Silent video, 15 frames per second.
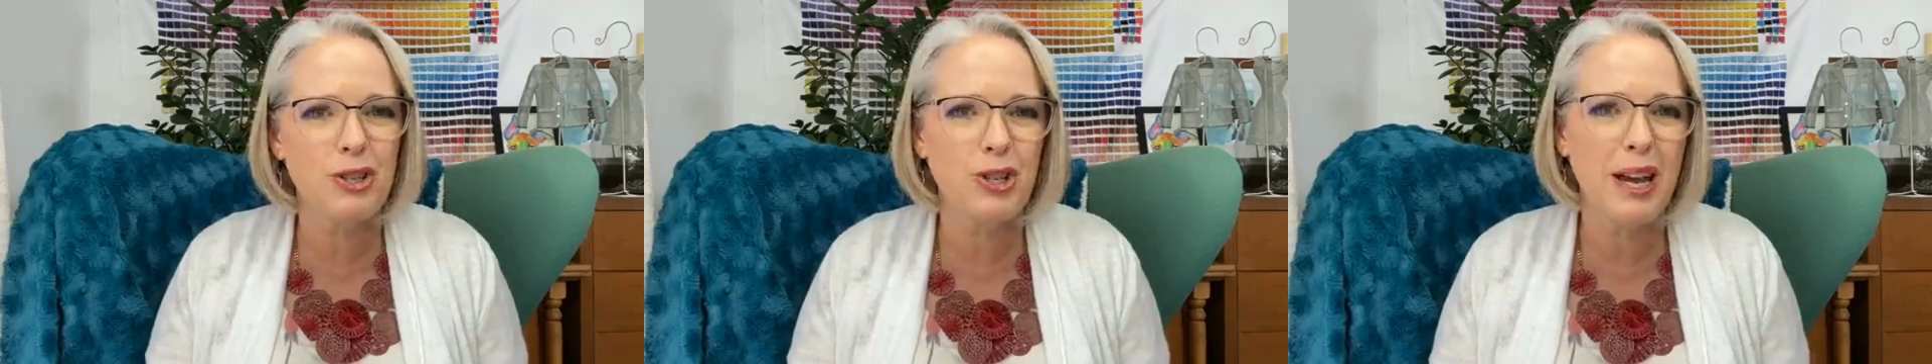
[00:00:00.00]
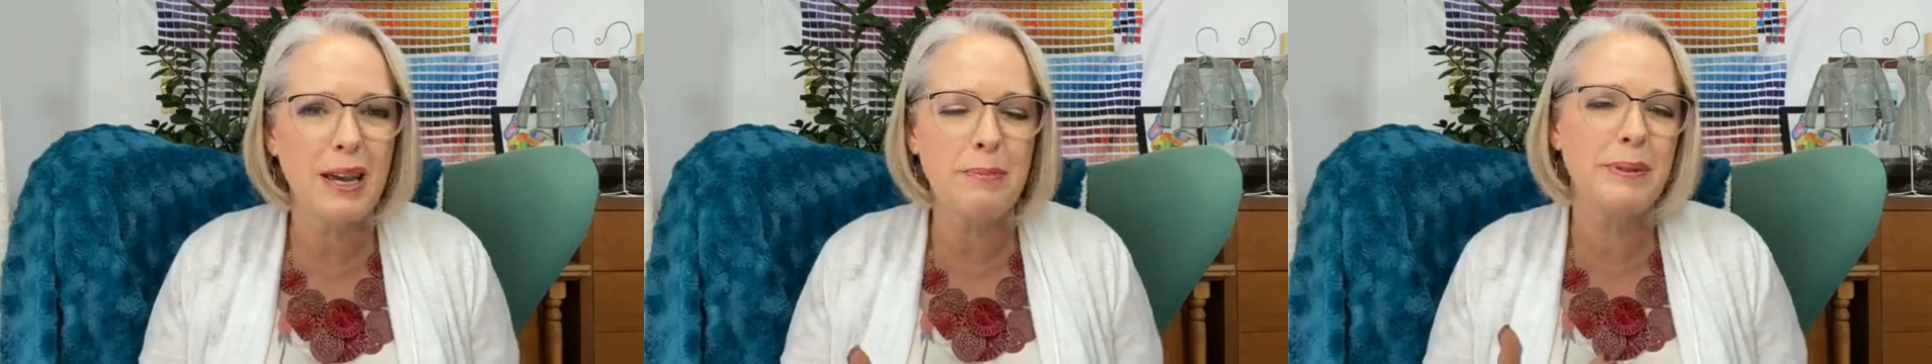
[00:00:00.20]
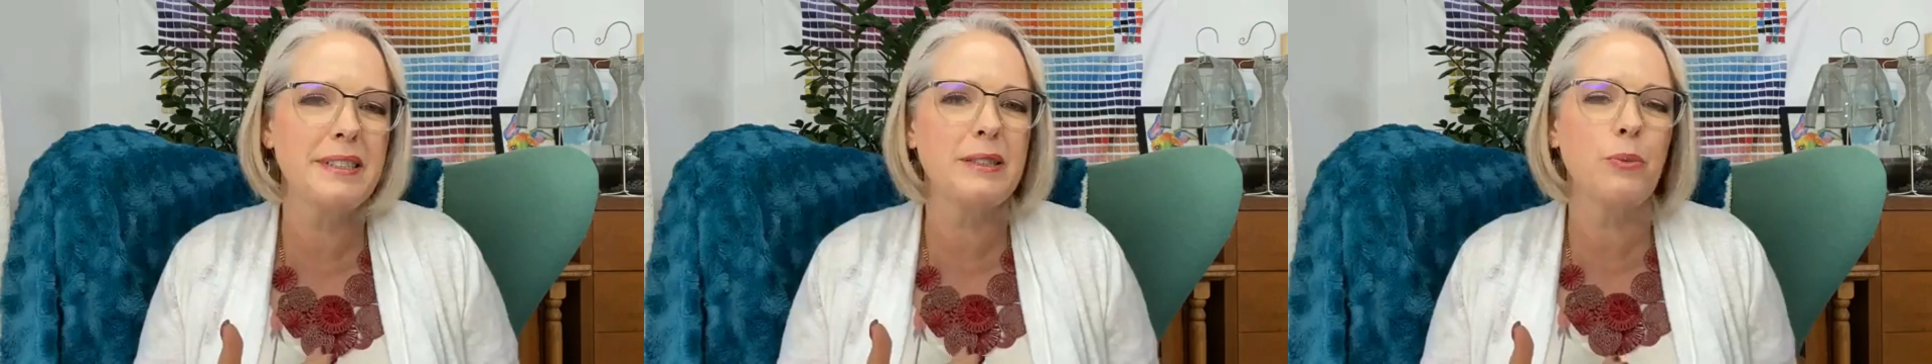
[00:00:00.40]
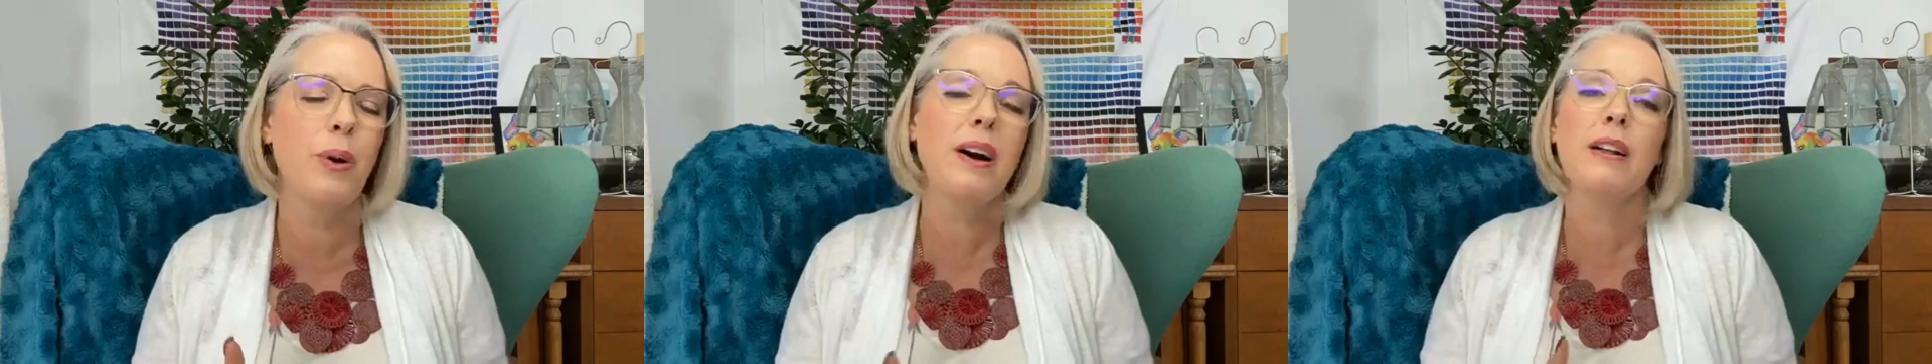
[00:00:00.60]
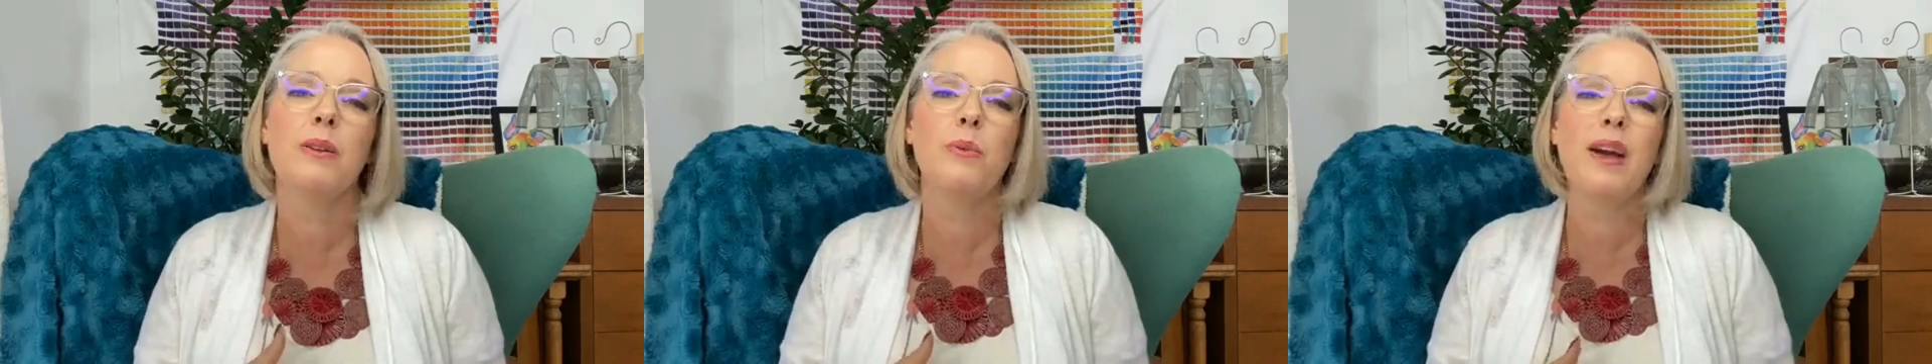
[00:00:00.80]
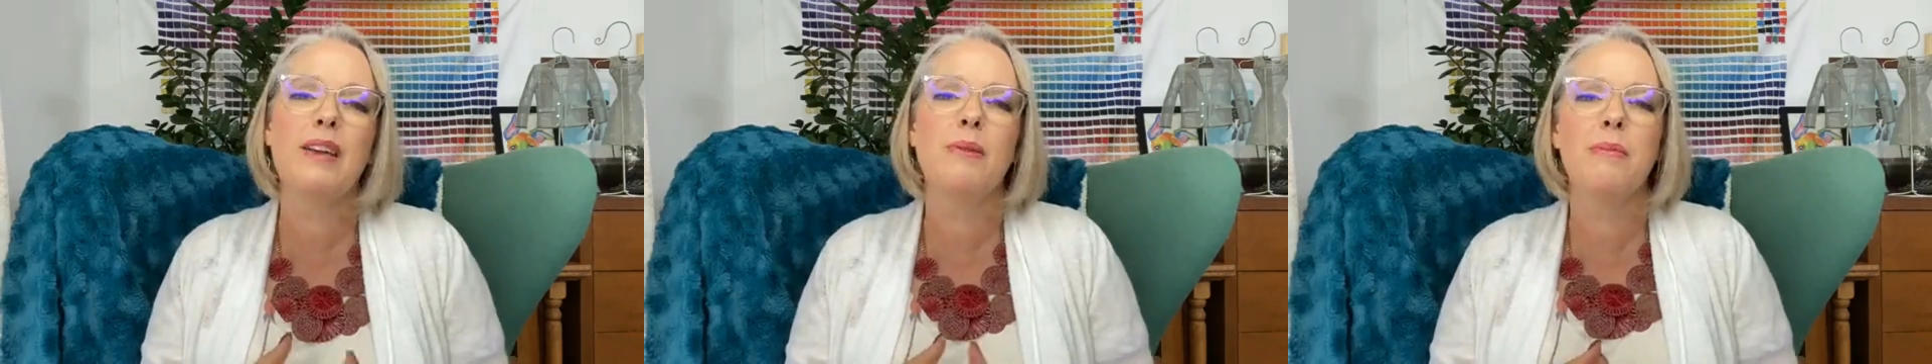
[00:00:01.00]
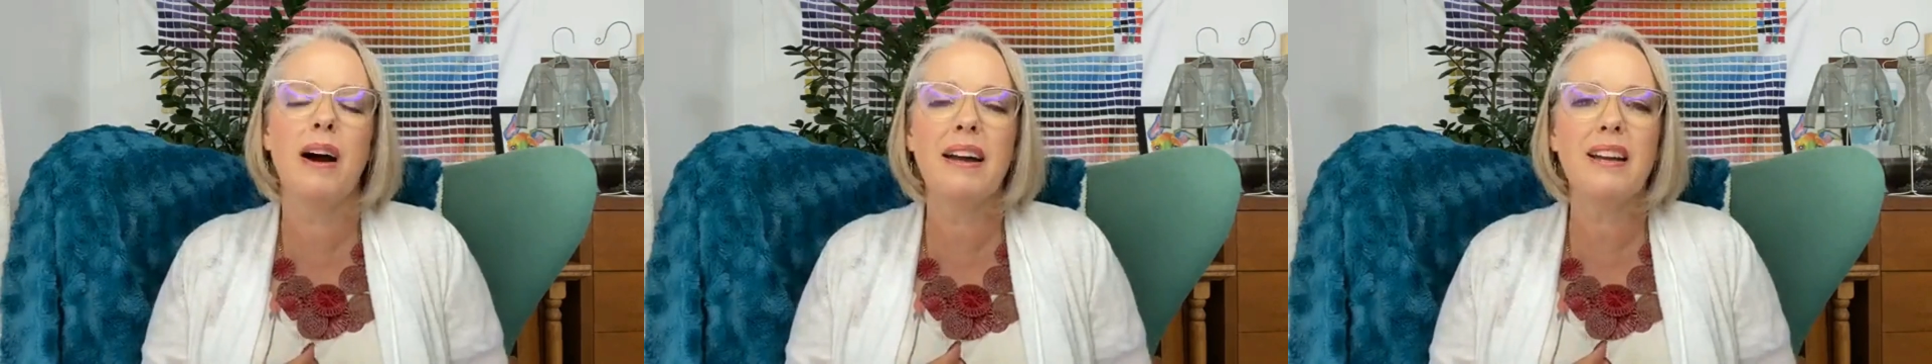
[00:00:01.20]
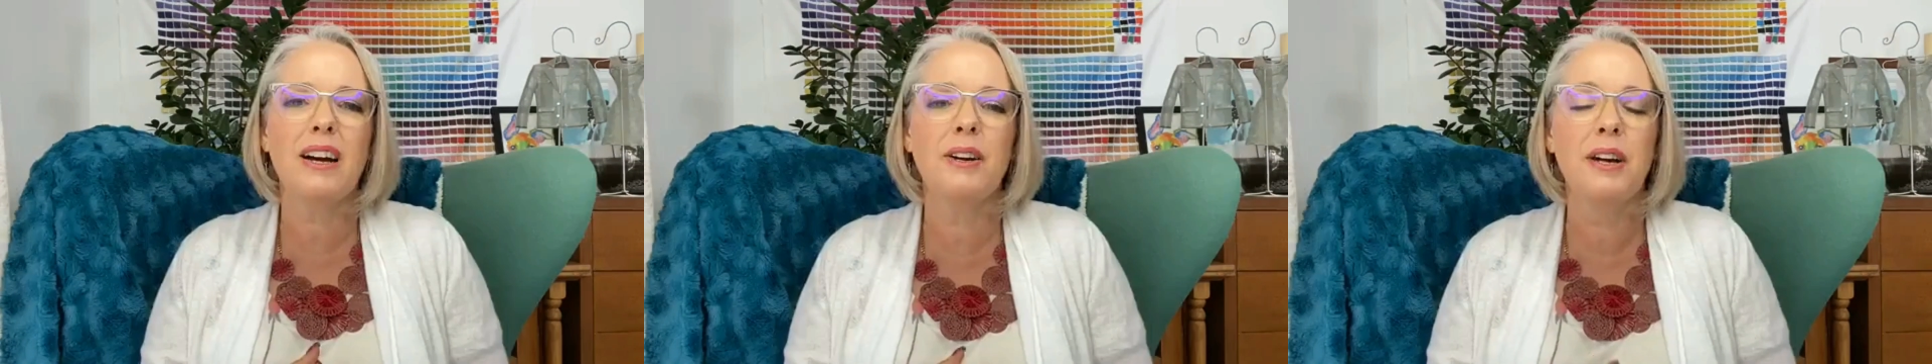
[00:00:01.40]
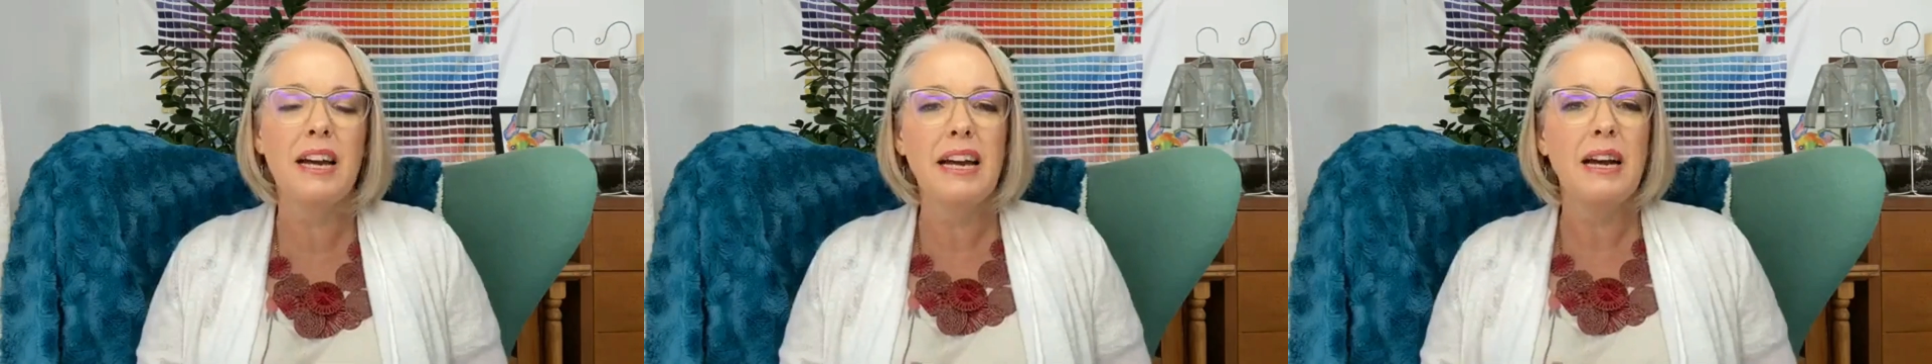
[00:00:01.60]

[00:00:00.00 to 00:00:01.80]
shape as well, where you might go,